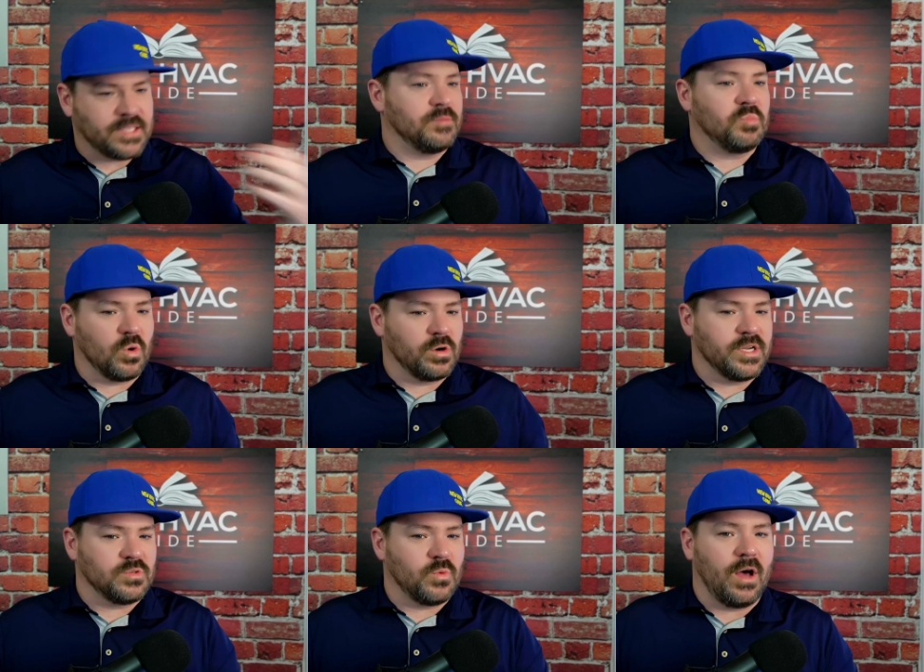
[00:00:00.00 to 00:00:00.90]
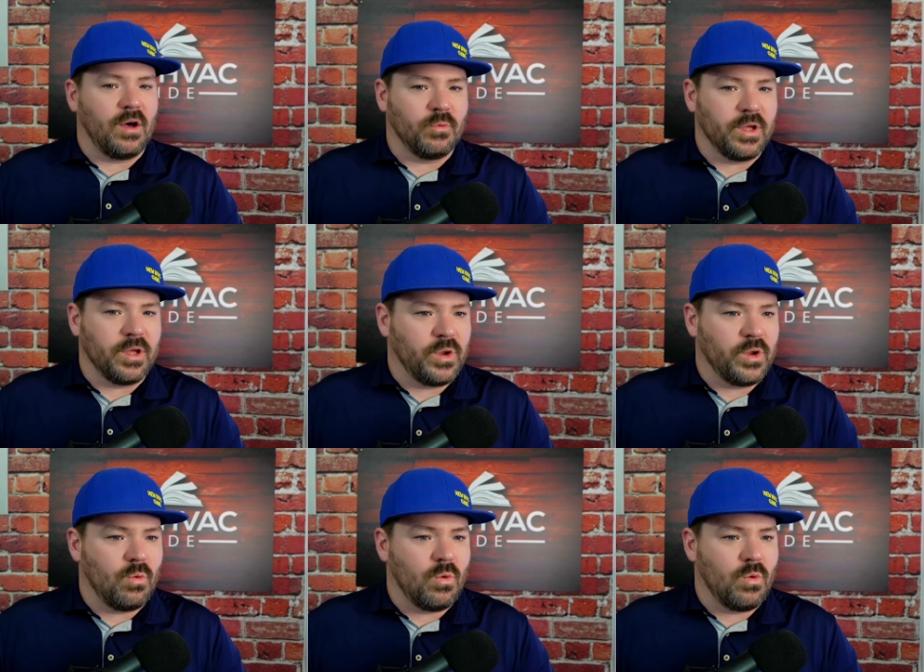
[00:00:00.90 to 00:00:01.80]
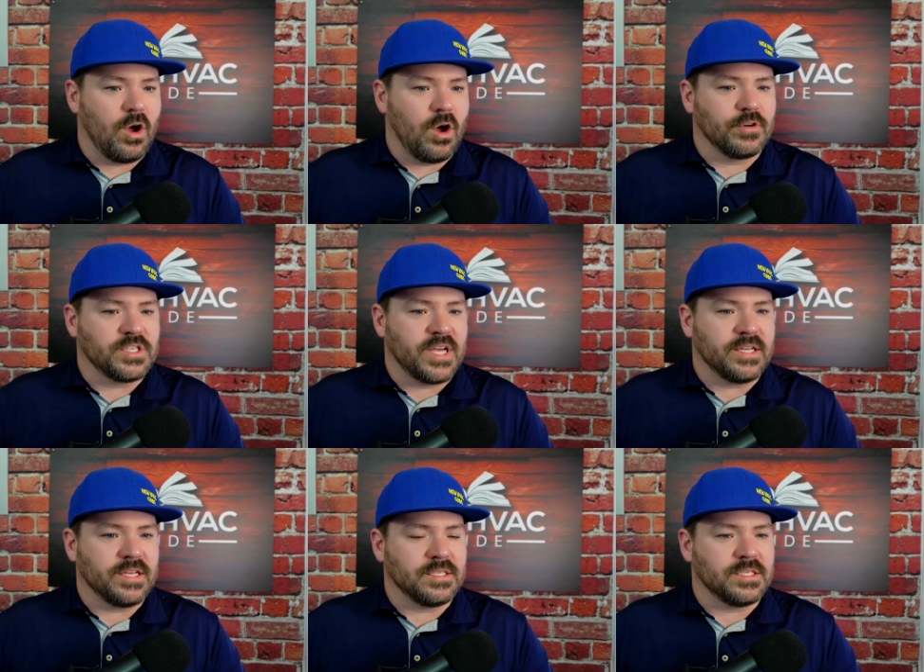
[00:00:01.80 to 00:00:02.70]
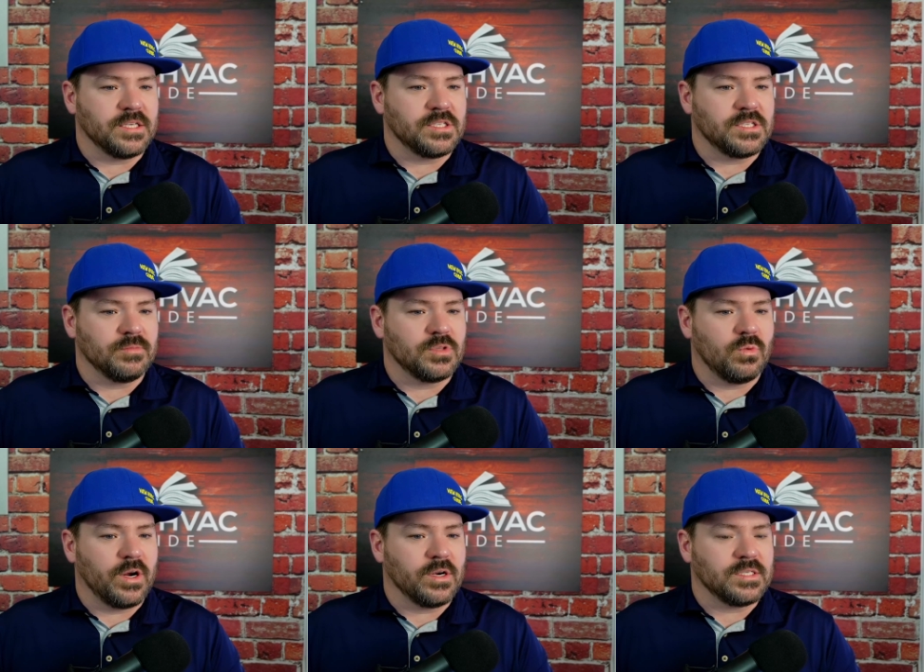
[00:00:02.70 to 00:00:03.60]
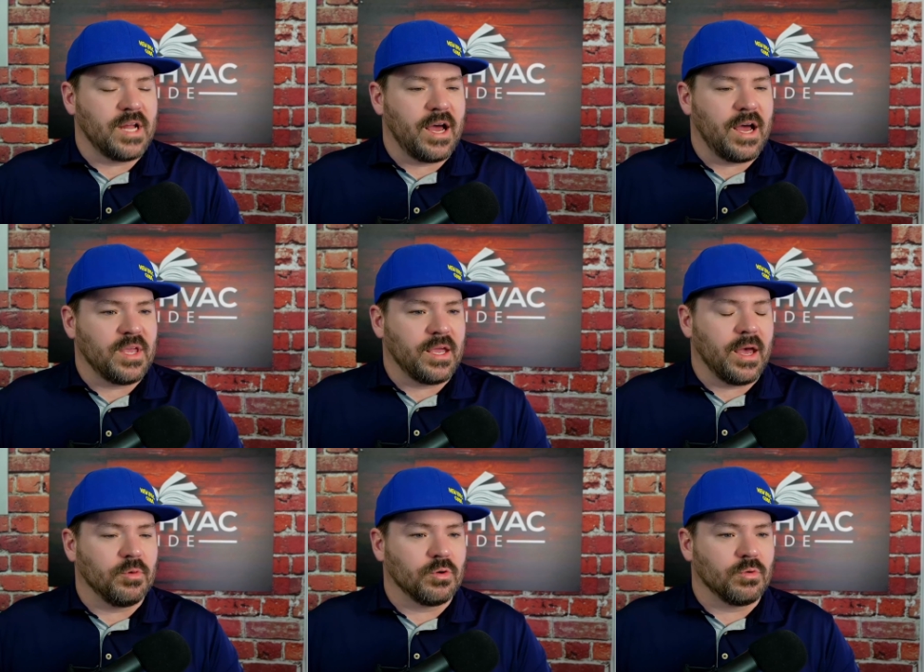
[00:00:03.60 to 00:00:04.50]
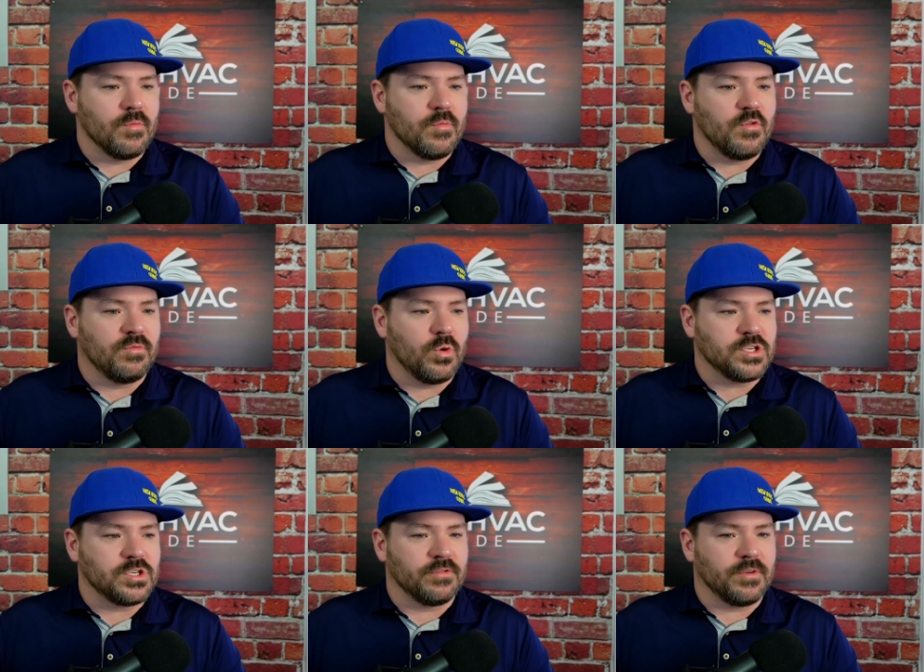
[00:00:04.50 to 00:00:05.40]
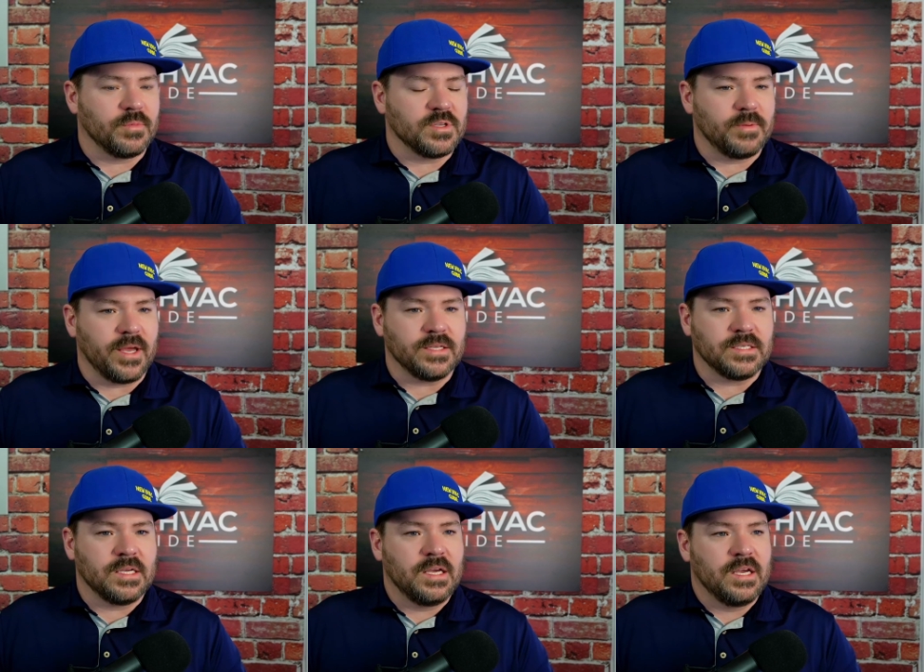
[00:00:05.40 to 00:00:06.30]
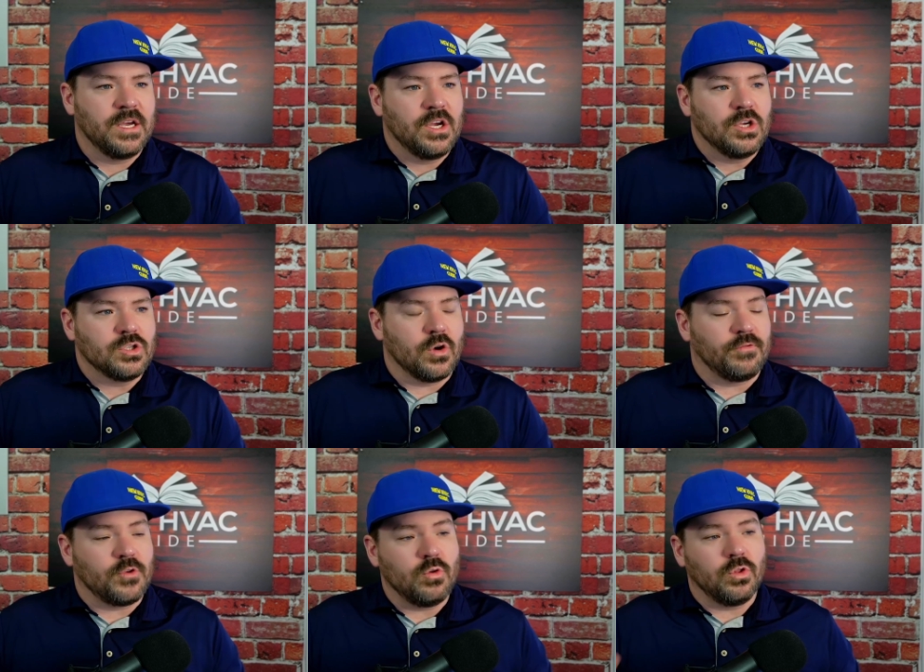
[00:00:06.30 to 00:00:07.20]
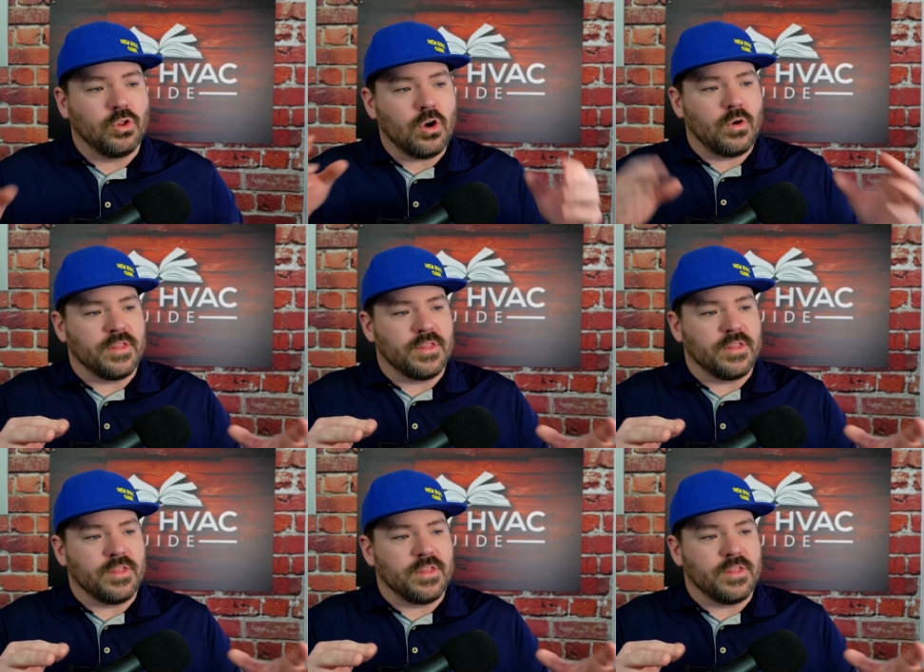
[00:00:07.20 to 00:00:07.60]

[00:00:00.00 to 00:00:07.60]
important as well. We, we don't want to oversize the system to where it's not being able to remove moisture from the space. So if you look on